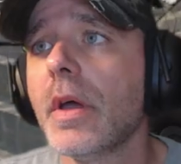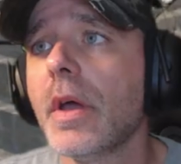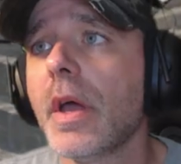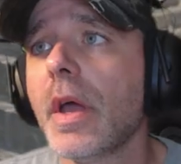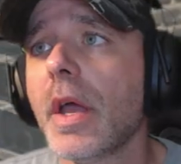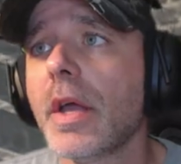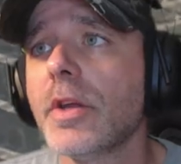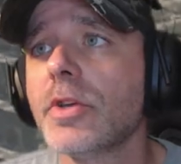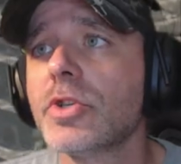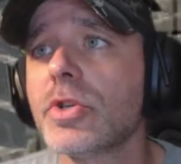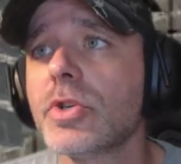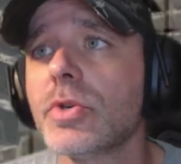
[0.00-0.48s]

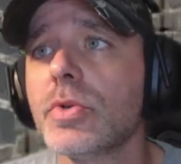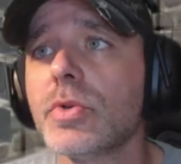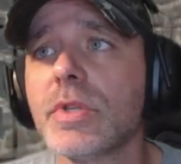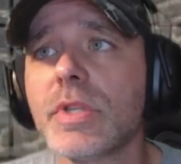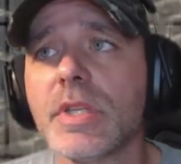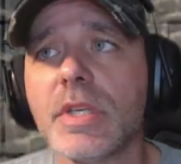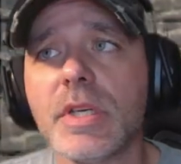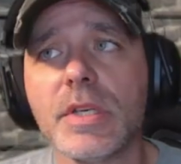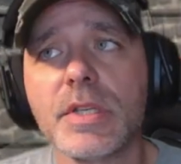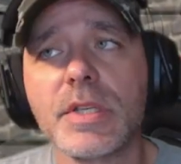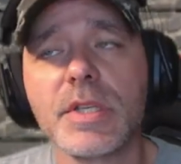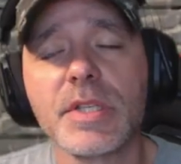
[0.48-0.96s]
and choose
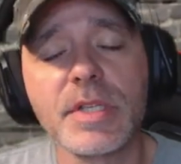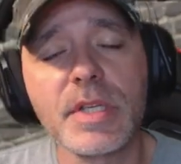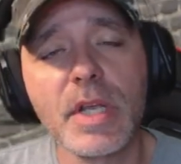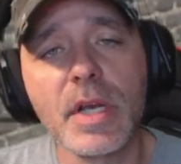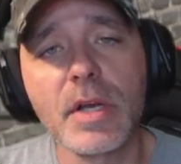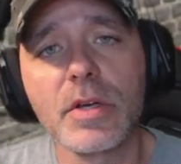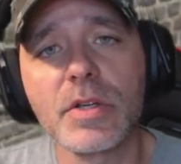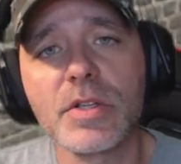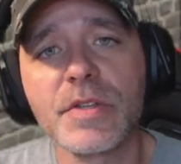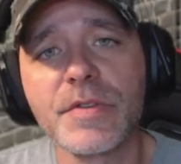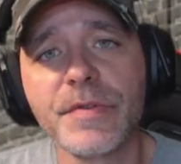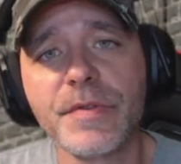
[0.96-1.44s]
the
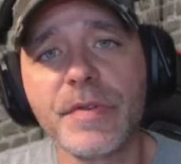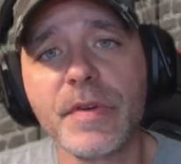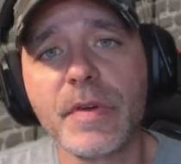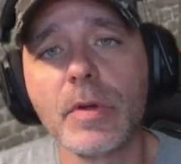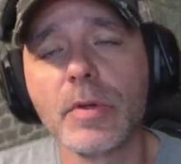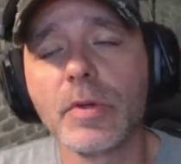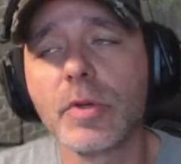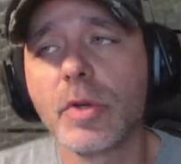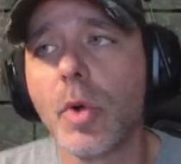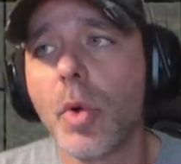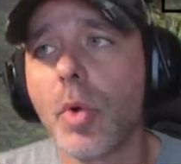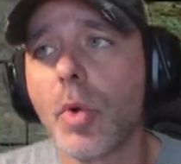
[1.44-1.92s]

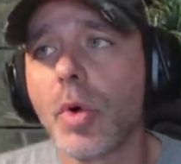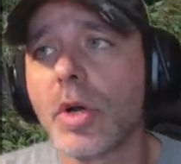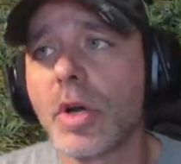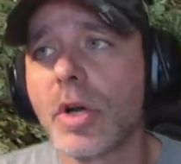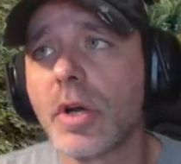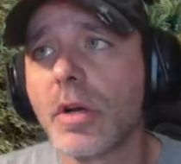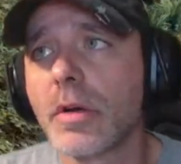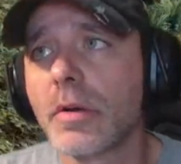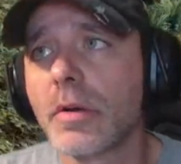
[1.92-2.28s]
stairs-filled corner.